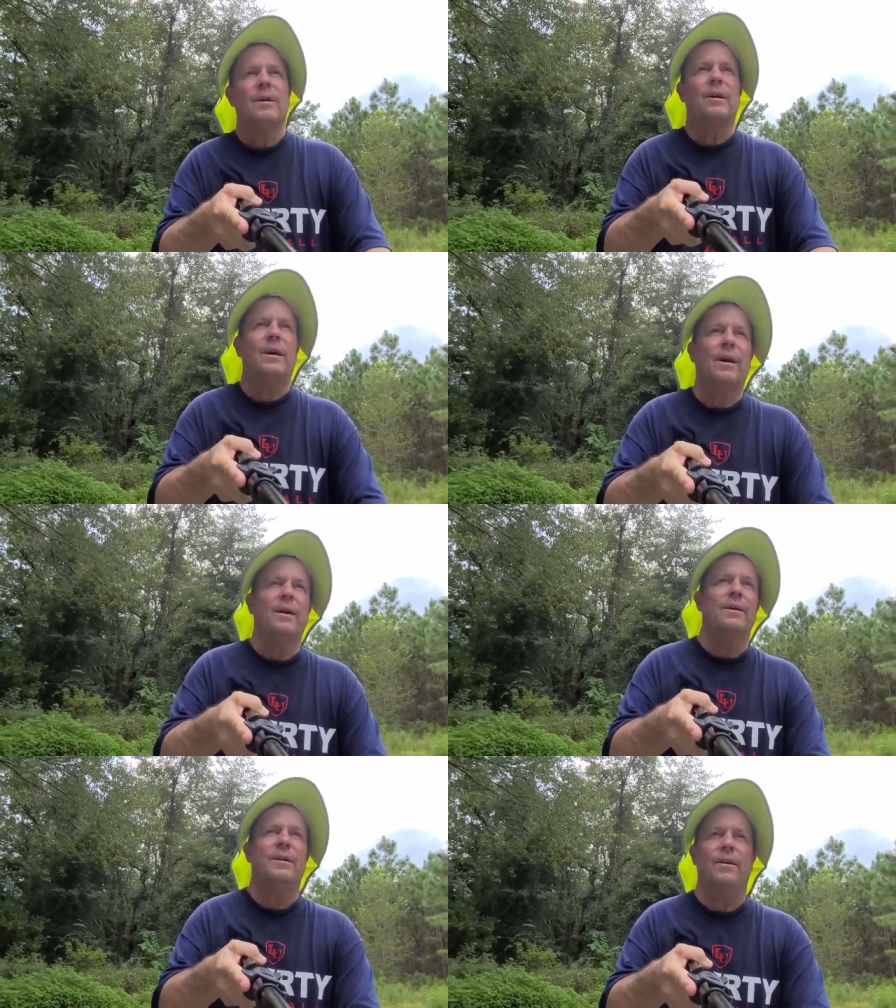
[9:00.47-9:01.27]
Uh,
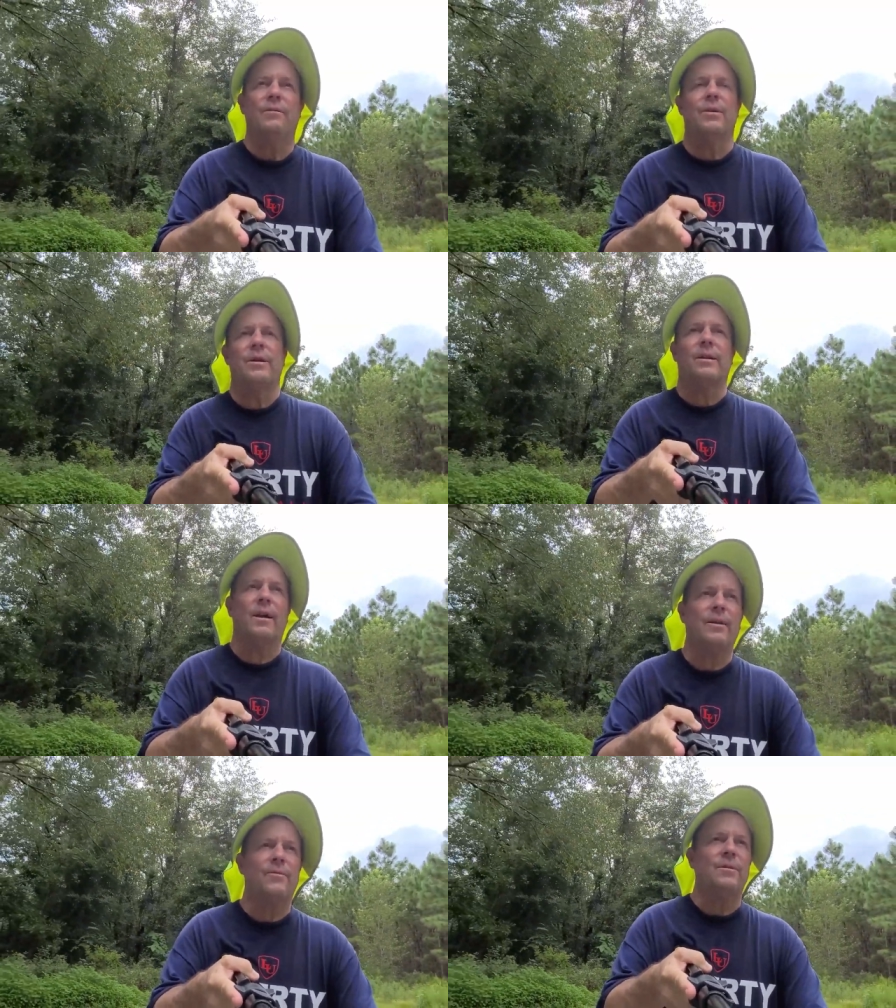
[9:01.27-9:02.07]
you know, everything in
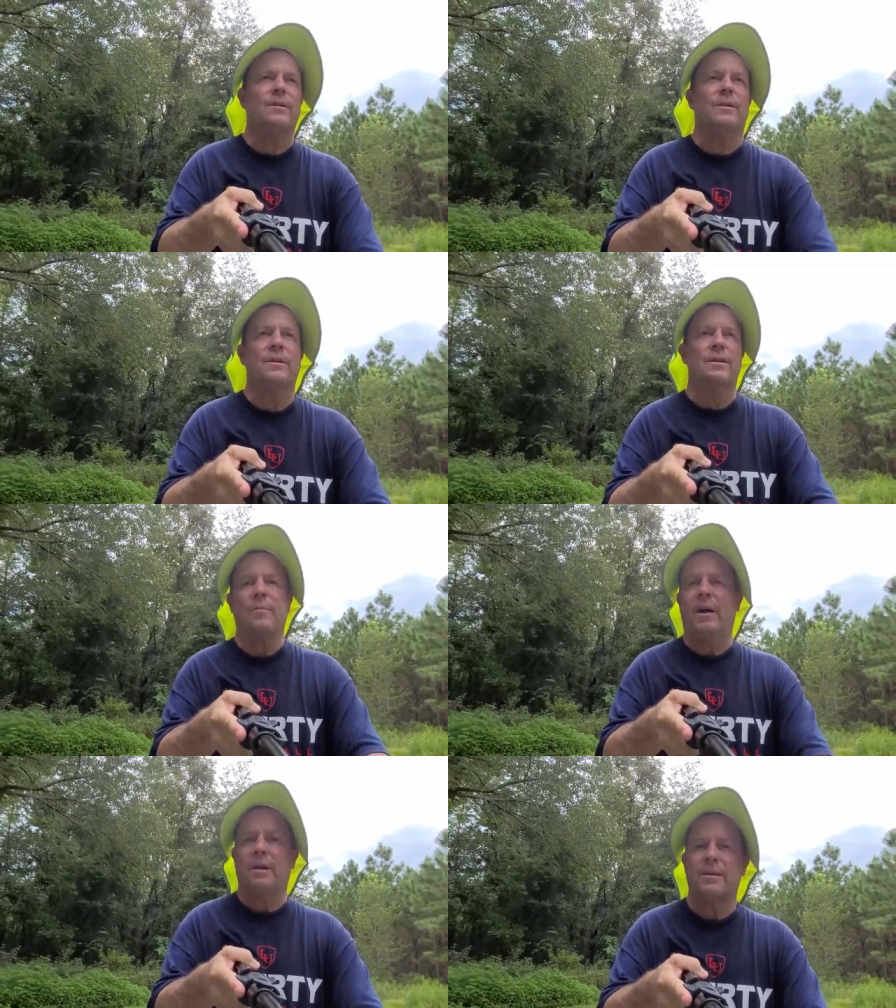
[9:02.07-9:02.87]
life is a, is a
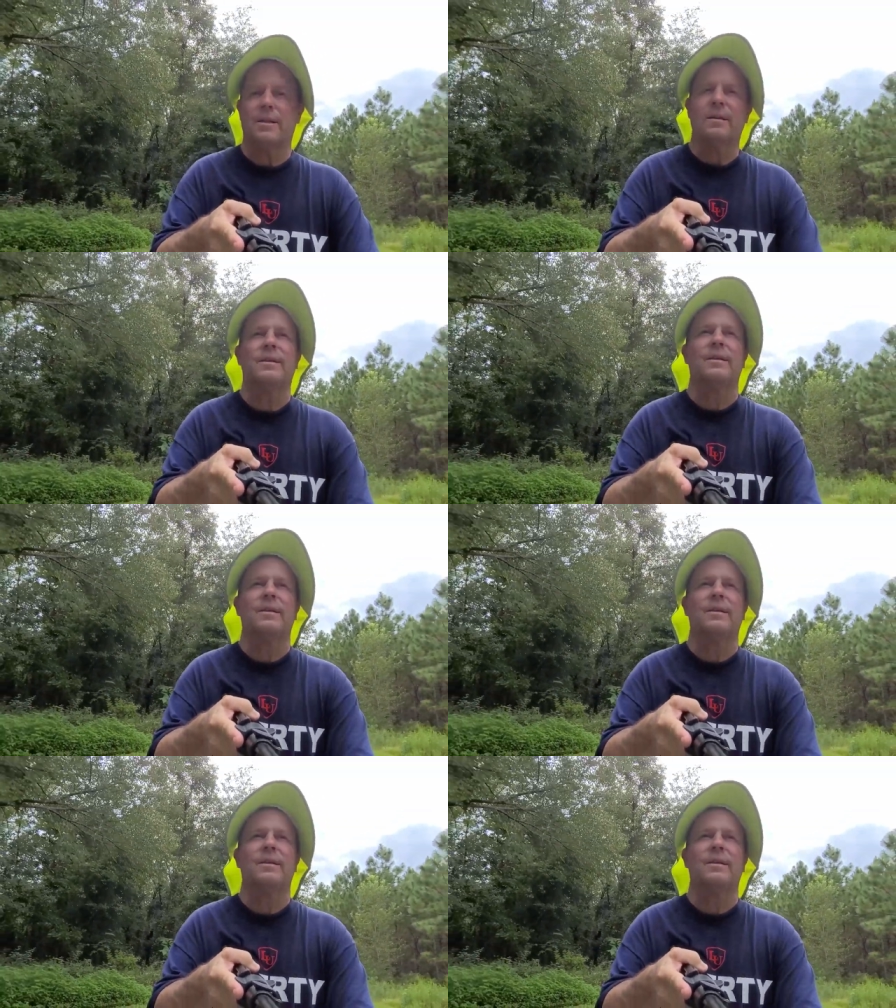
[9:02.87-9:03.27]
balance.